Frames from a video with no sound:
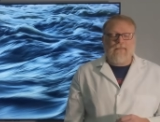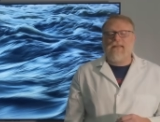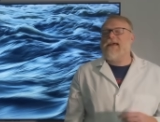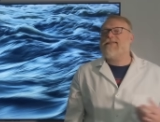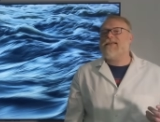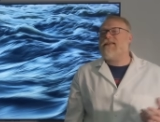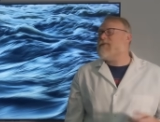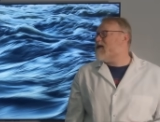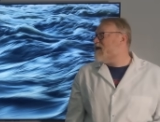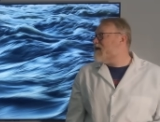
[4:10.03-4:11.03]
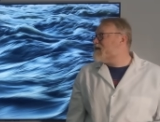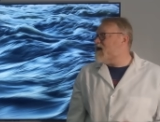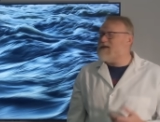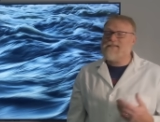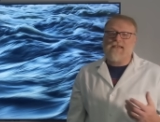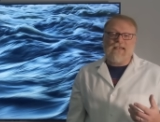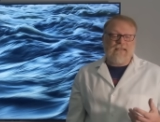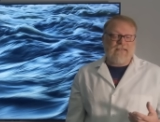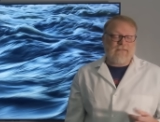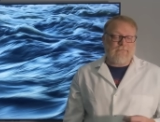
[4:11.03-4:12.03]
The next thing that we're going to discuss
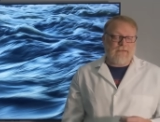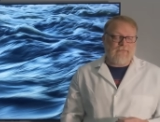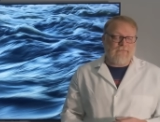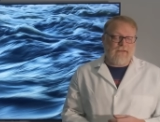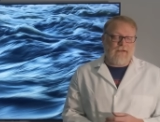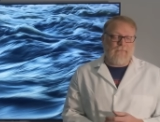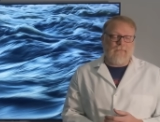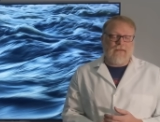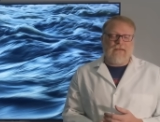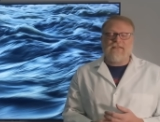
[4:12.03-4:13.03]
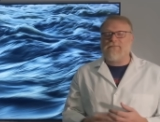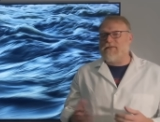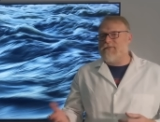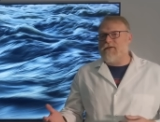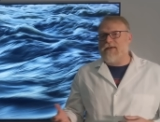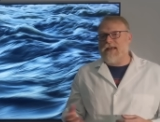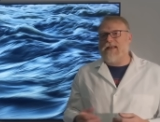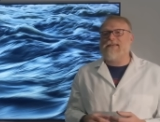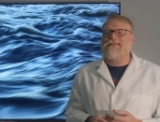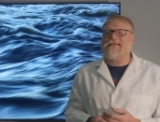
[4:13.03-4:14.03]
is split flow. Split flow,
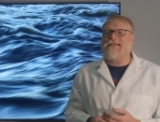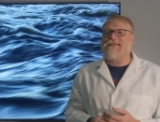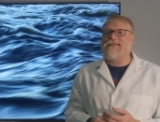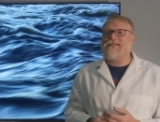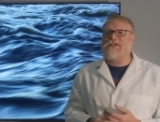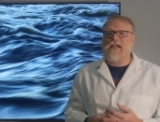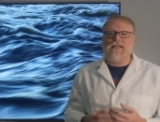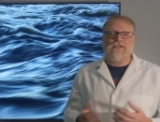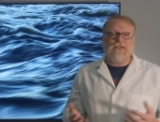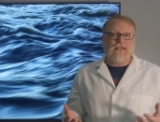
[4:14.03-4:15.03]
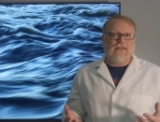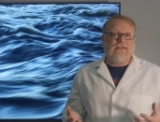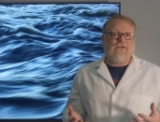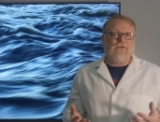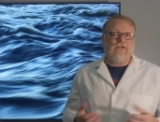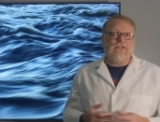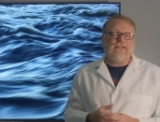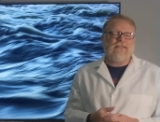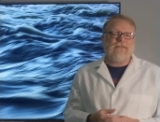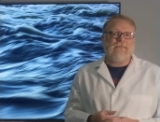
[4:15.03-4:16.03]
again, is an easy change in your
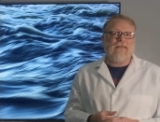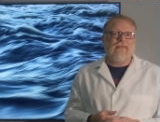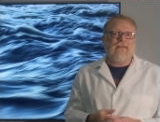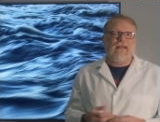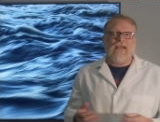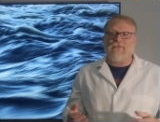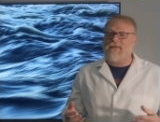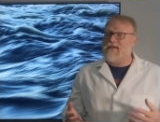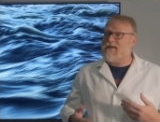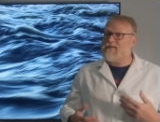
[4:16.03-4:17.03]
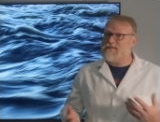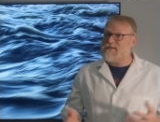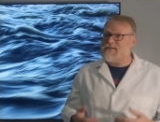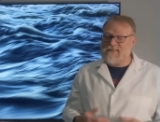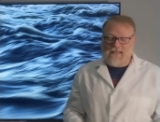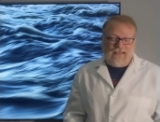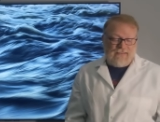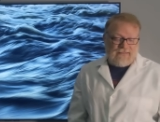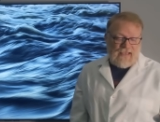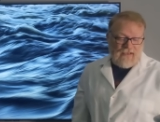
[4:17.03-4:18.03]
GC method. Everything else is going to stay
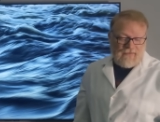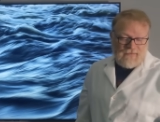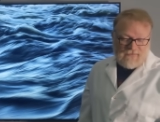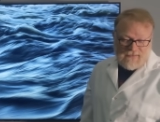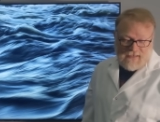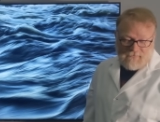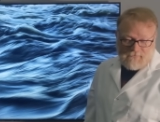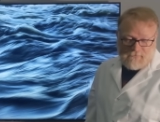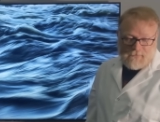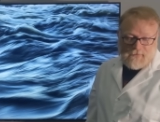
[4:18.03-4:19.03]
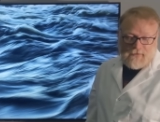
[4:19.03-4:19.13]
exactly the same.